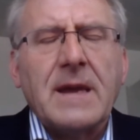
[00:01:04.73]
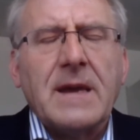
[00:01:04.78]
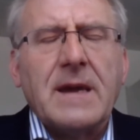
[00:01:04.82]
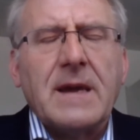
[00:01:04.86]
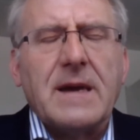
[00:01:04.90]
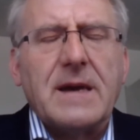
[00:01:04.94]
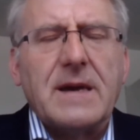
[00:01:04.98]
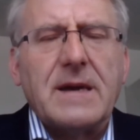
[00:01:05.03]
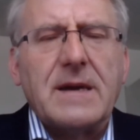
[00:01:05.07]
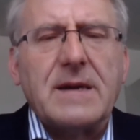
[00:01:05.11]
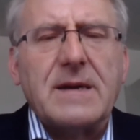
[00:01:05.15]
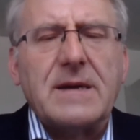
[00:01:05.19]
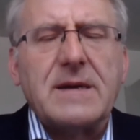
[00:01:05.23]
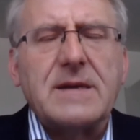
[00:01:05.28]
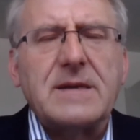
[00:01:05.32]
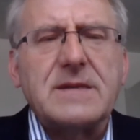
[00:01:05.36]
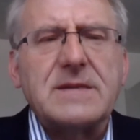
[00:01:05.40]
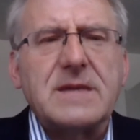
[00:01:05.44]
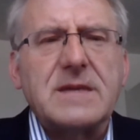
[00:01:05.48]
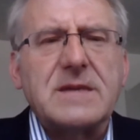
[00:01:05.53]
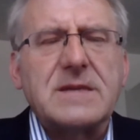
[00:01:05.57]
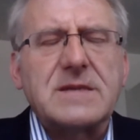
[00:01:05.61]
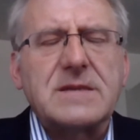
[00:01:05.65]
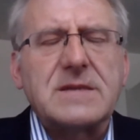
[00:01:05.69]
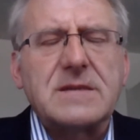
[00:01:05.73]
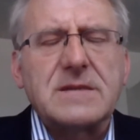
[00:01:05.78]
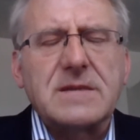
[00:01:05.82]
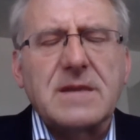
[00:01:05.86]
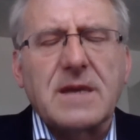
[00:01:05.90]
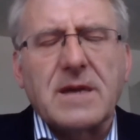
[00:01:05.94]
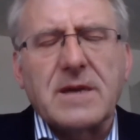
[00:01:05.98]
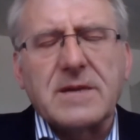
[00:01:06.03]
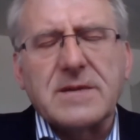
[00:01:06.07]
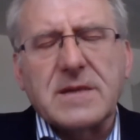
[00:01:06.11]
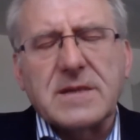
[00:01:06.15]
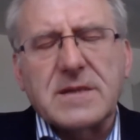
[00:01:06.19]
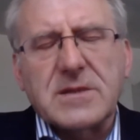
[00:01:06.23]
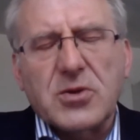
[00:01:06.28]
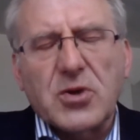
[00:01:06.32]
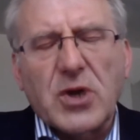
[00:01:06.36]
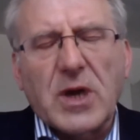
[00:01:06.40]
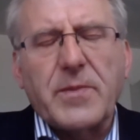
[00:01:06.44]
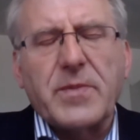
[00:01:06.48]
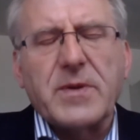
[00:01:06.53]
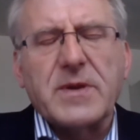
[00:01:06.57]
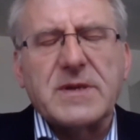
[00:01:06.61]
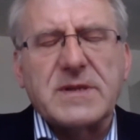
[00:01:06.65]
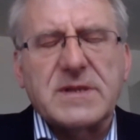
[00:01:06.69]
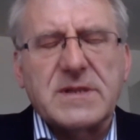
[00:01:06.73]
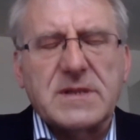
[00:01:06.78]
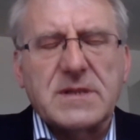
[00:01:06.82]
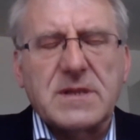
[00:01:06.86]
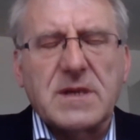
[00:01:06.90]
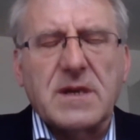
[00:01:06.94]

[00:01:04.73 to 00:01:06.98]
The scrubbers